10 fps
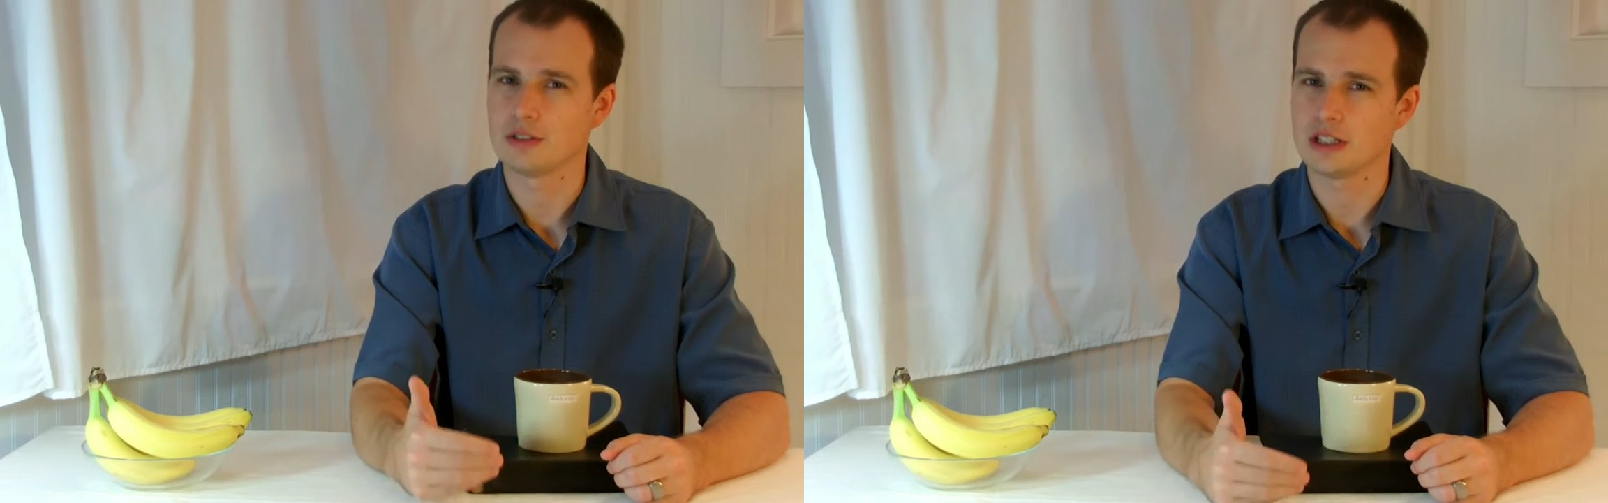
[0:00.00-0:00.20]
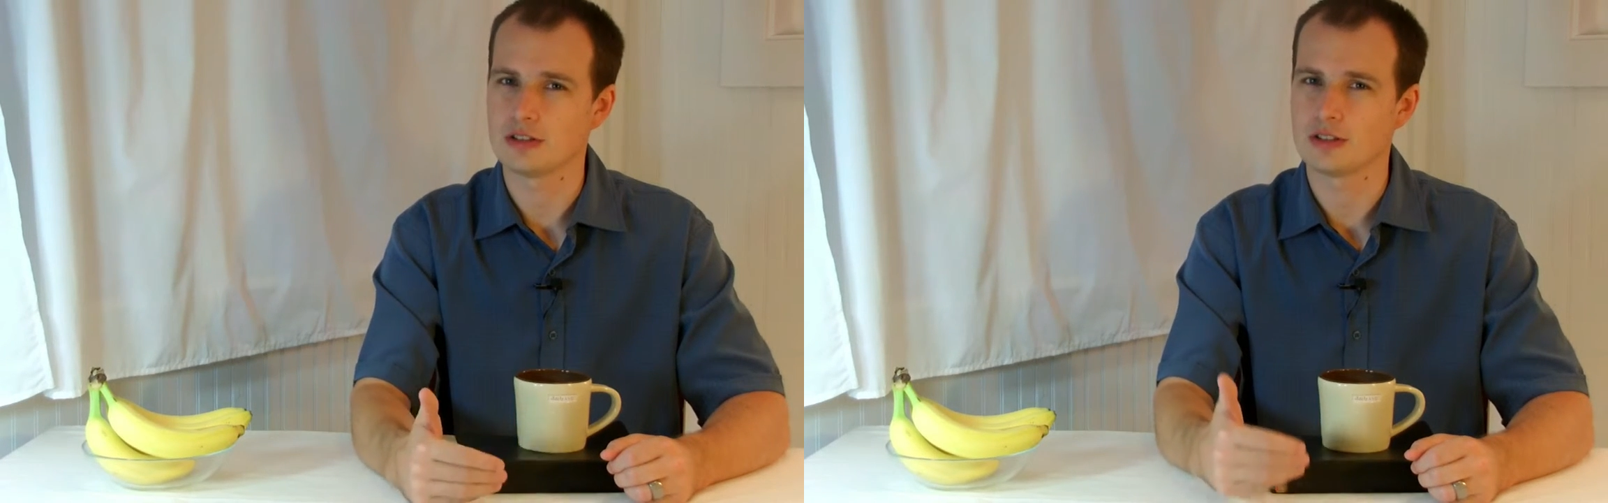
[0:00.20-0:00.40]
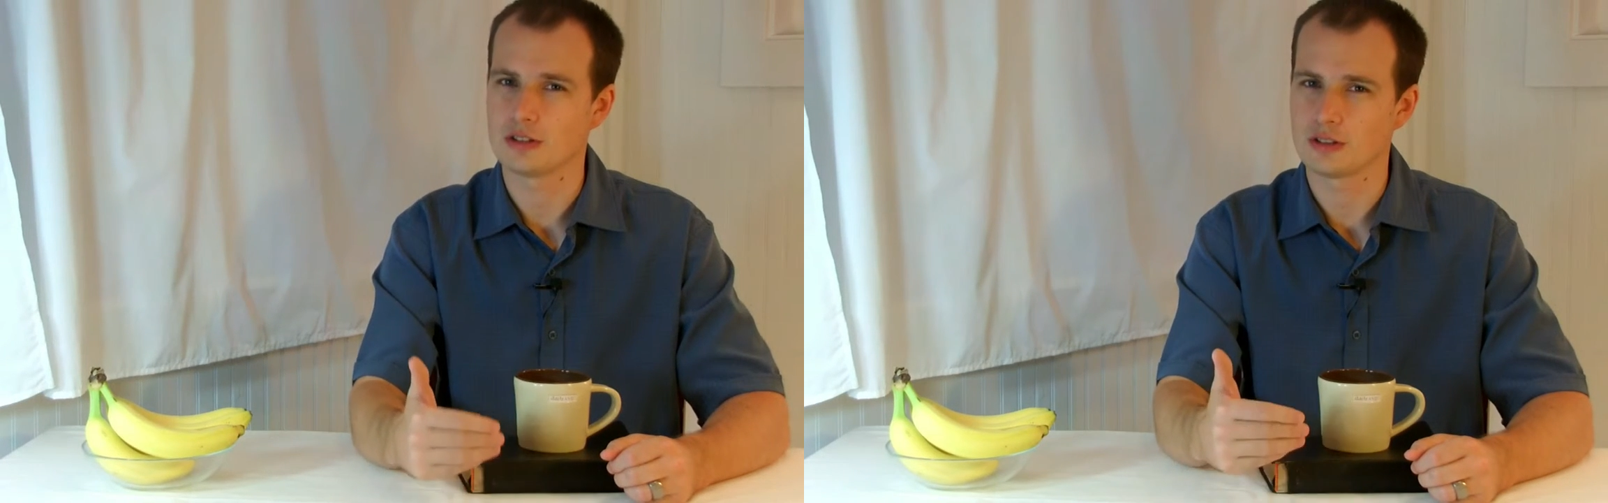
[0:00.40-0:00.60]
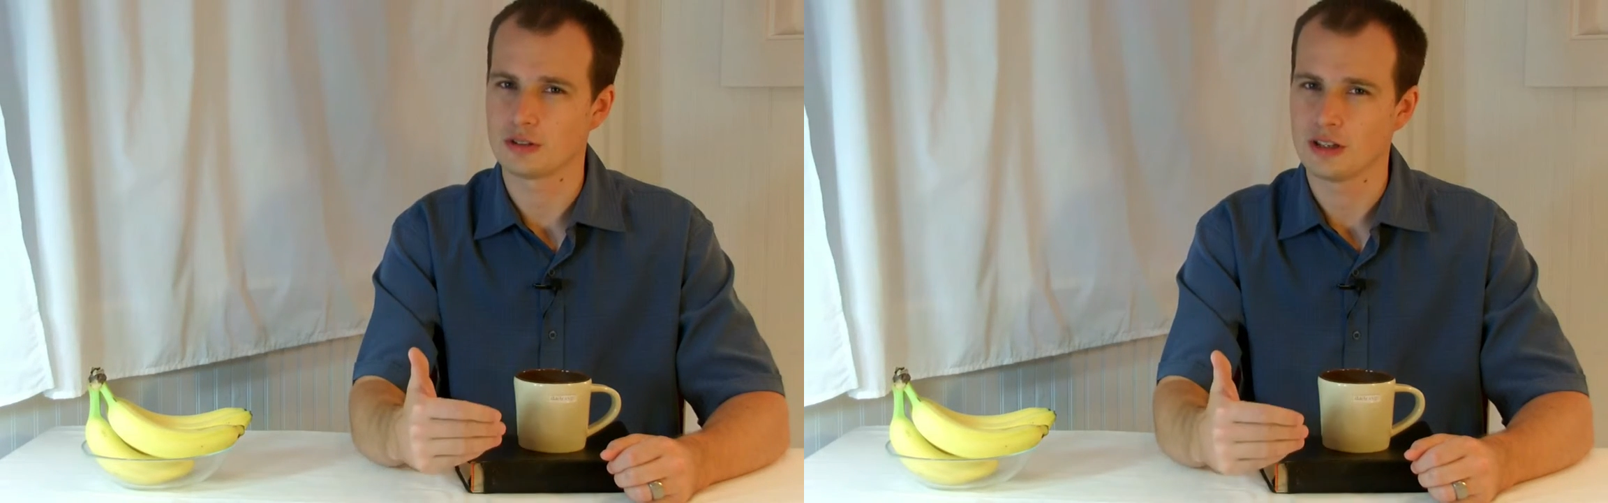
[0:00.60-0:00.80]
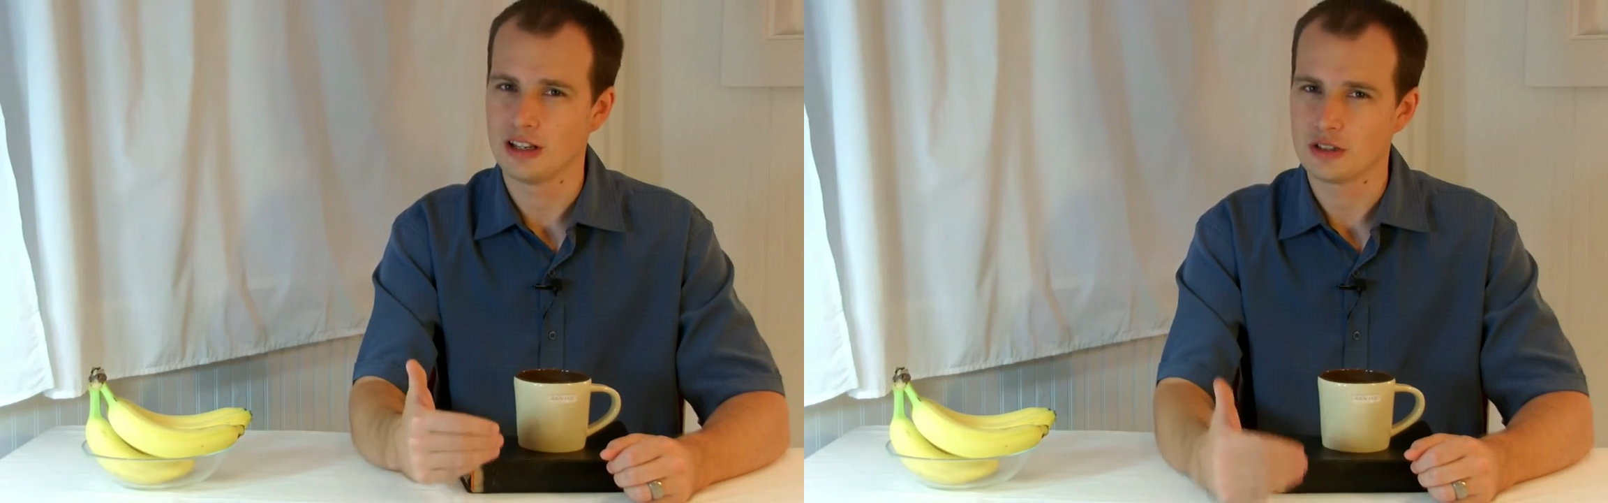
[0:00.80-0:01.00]

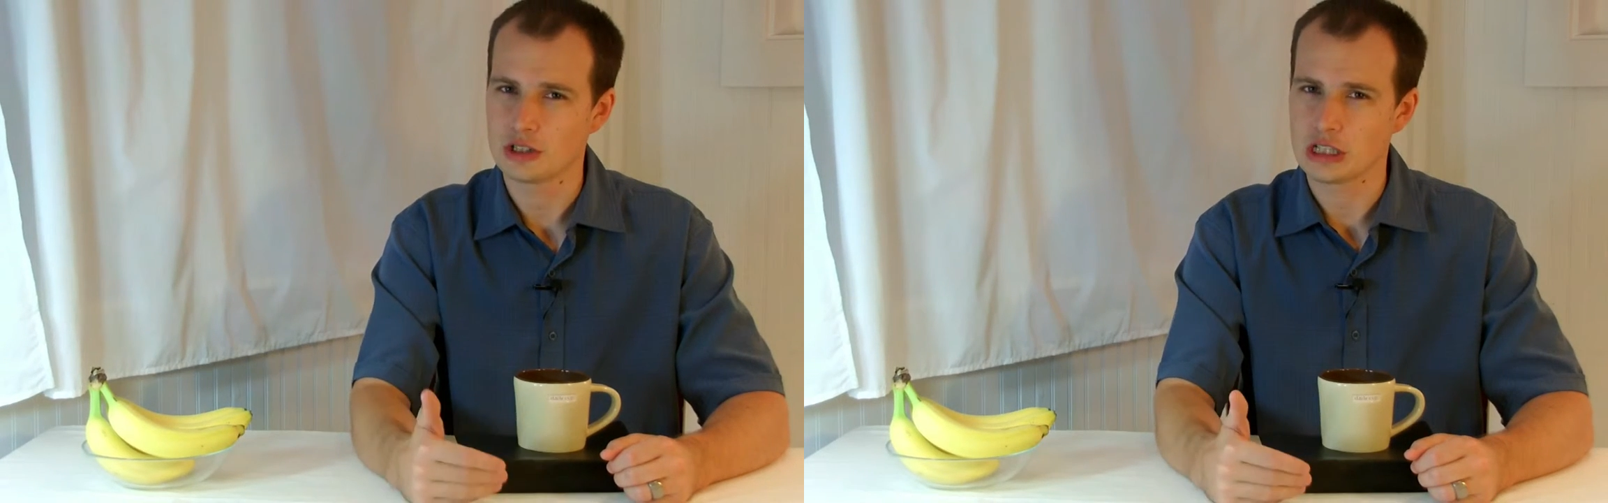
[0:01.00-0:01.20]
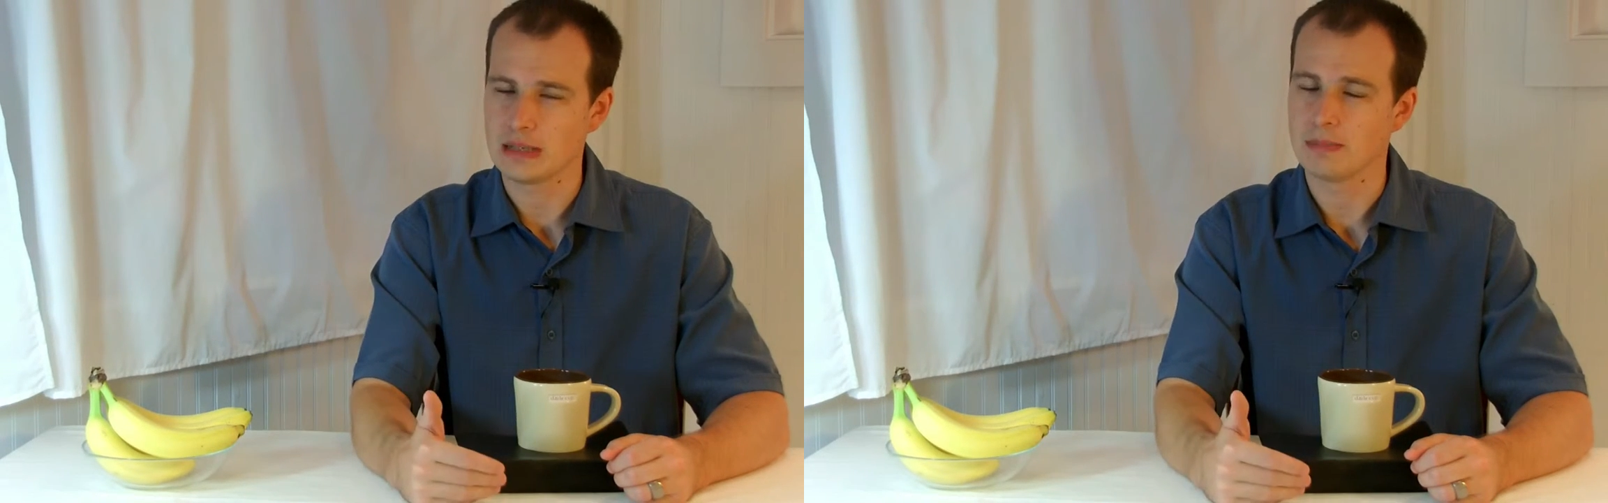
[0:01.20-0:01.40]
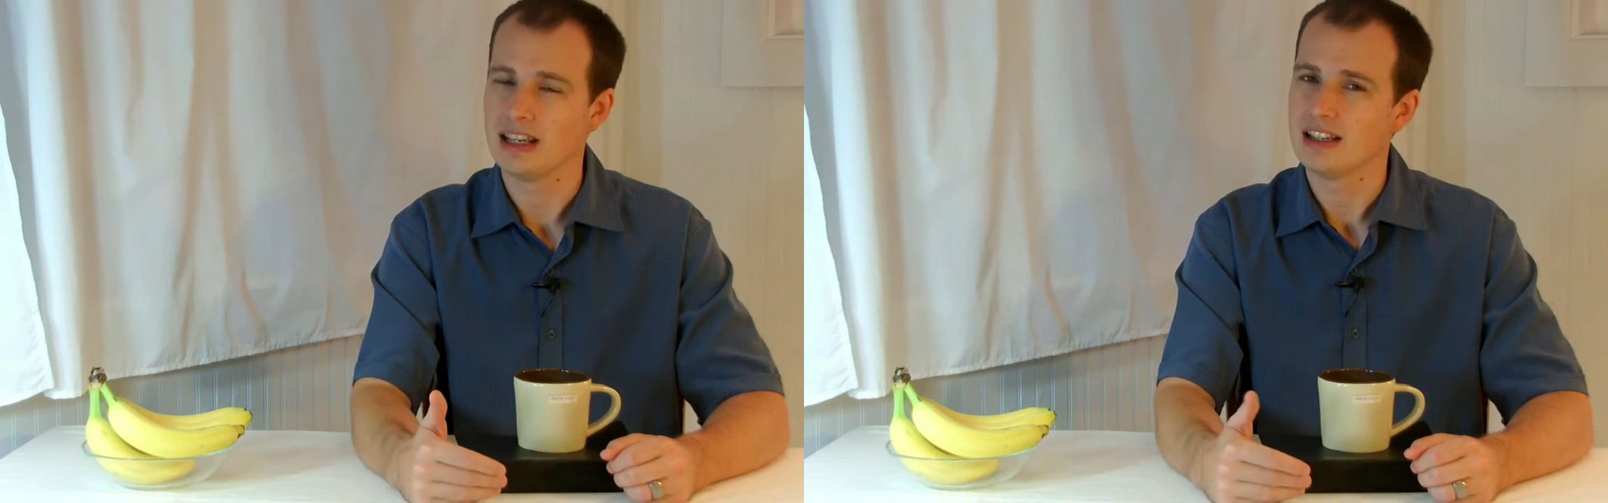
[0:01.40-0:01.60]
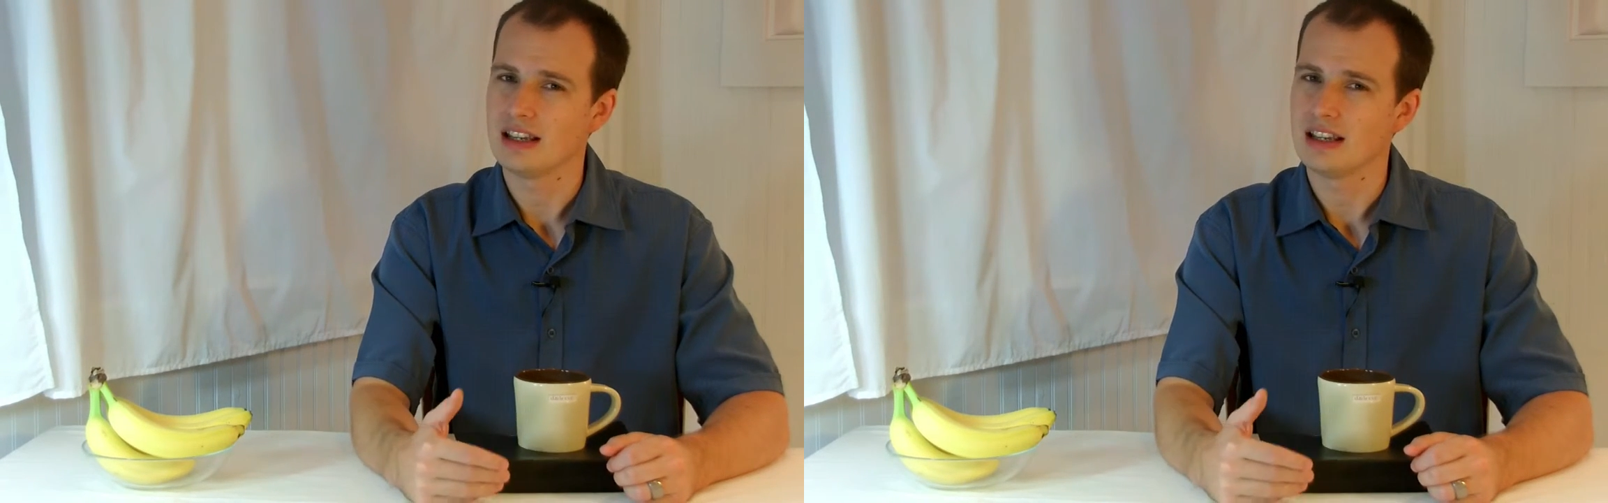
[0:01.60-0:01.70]
Jesus's sheep.